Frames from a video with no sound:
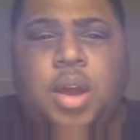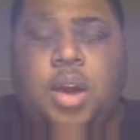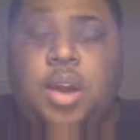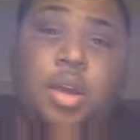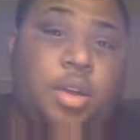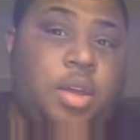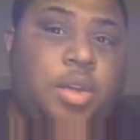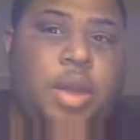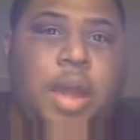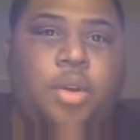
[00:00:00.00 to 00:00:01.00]

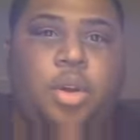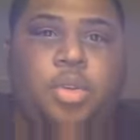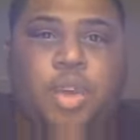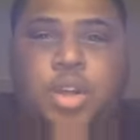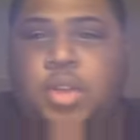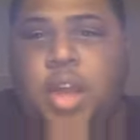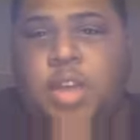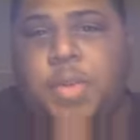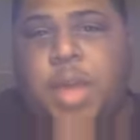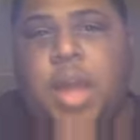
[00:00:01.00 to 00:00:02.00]
You have to go straight to the
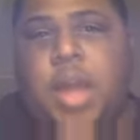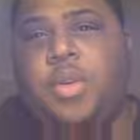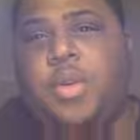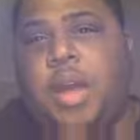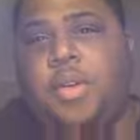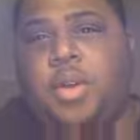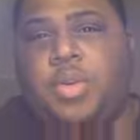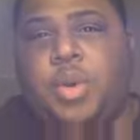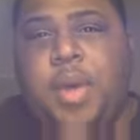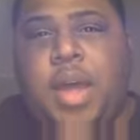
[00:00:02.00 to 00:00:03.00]
SBA? Do you have to go
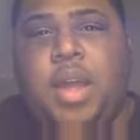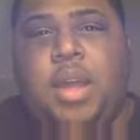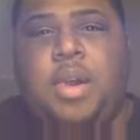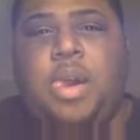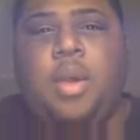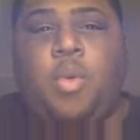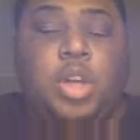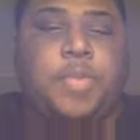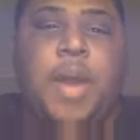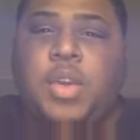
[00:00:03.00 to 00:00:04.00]
to a bank?
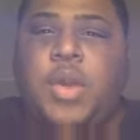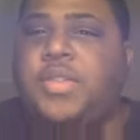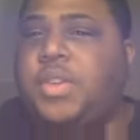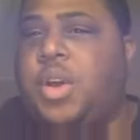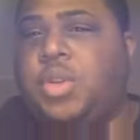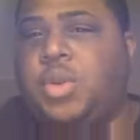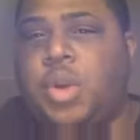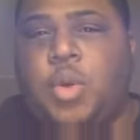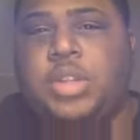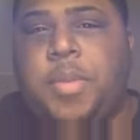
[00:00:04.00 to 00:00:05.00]
Which bank you have to go to?
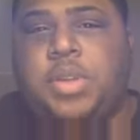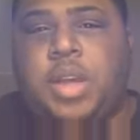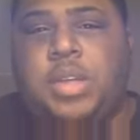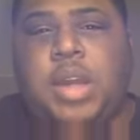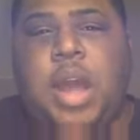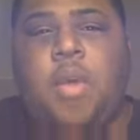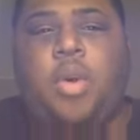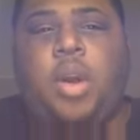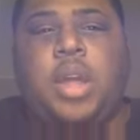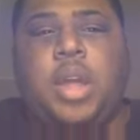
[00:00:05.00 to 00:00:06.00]
Those type of things. I kind of
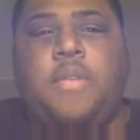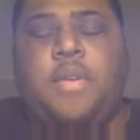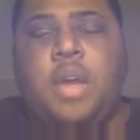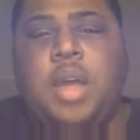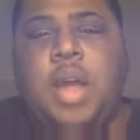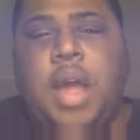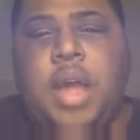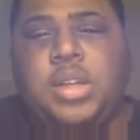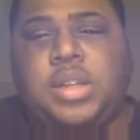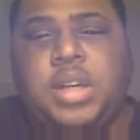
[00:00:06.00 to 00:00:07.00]
want to give
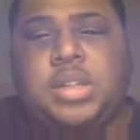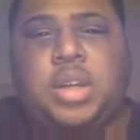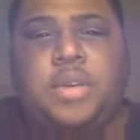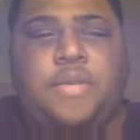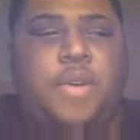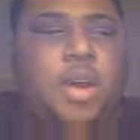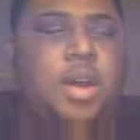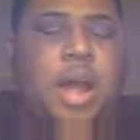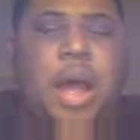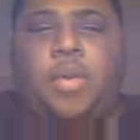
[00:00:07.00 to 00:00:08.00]
a just a
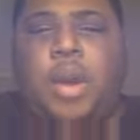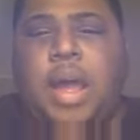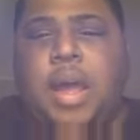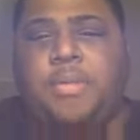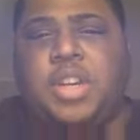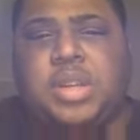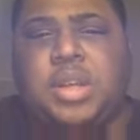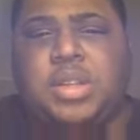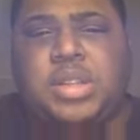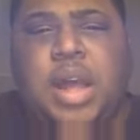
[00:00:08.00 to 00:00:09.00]
outline, just an
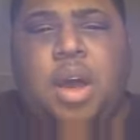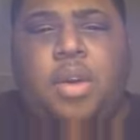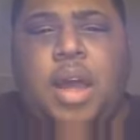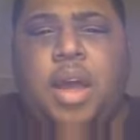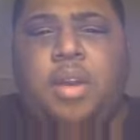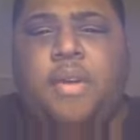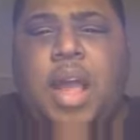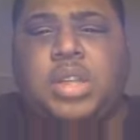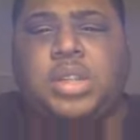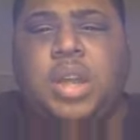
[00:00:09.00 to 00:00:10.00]
outline of
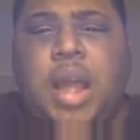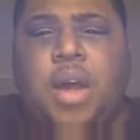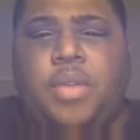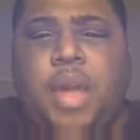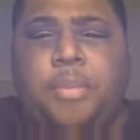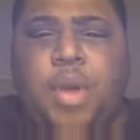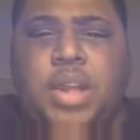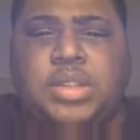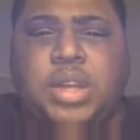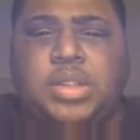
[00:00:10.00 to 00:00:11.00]
actually how that
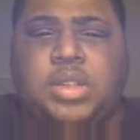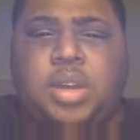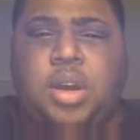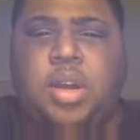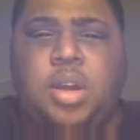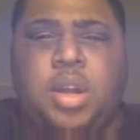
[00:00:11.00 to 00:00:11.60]
process is gonna